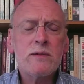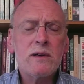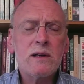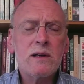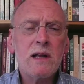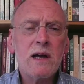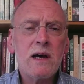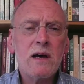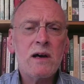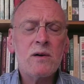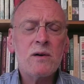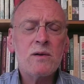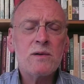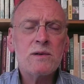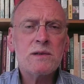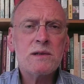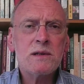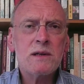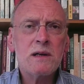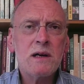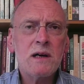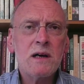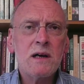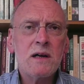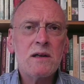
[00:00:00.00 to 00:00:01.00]
have allowed
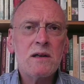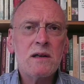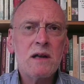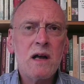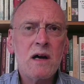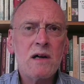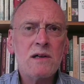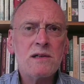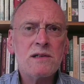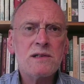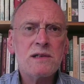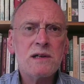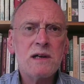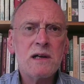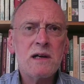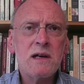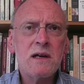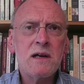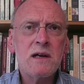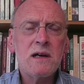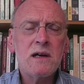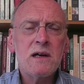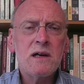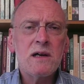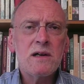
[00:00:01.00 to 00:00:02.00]

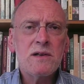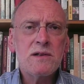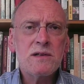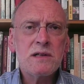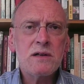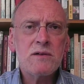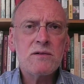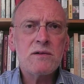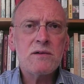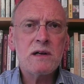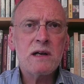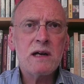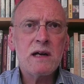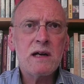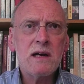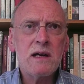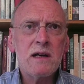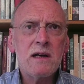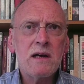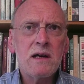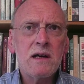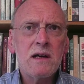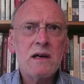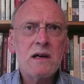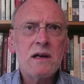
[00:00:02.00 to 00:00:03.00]
Nazi
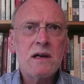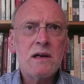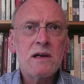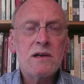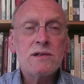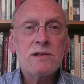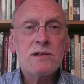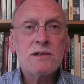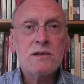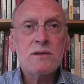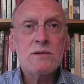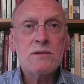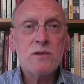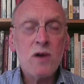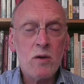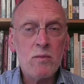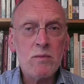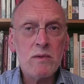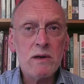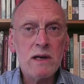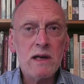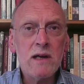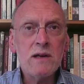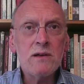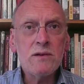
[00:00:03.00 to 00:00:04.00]
tyranny to
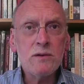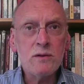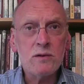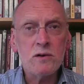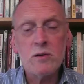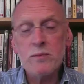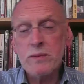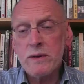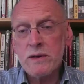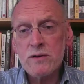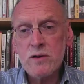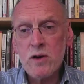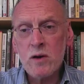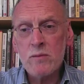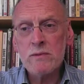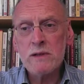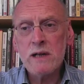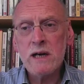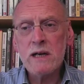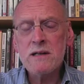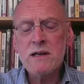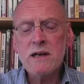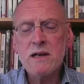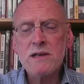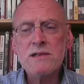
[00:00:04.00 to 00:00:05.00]
dominate Europe and
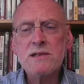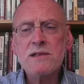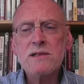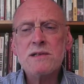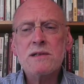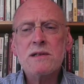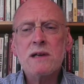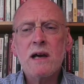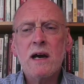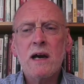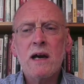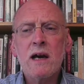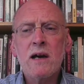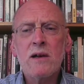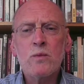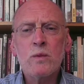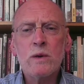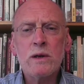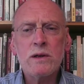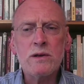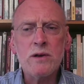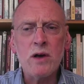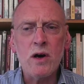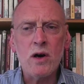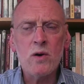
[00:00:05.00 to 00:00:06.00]
dominate us, and
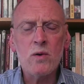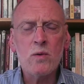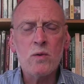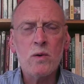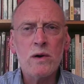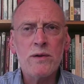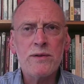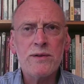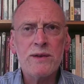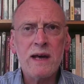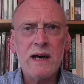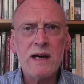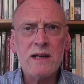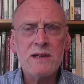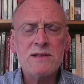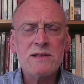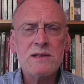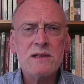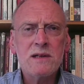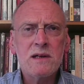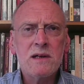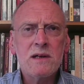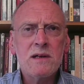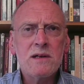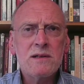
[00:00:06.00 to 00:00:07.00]
we know what that
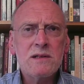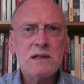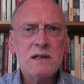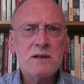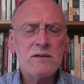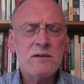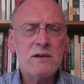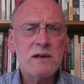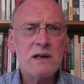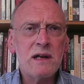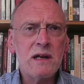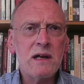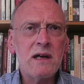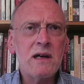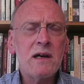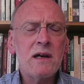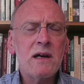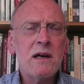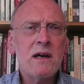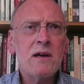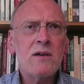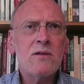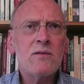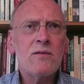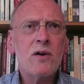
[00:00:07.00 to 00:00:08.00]
tyranny
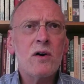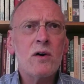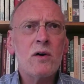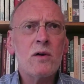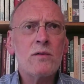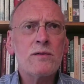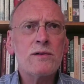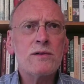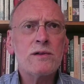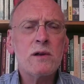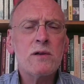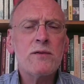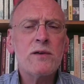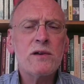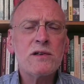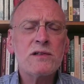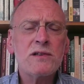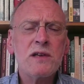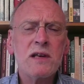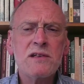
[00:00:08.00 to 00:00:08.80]
involves. So the first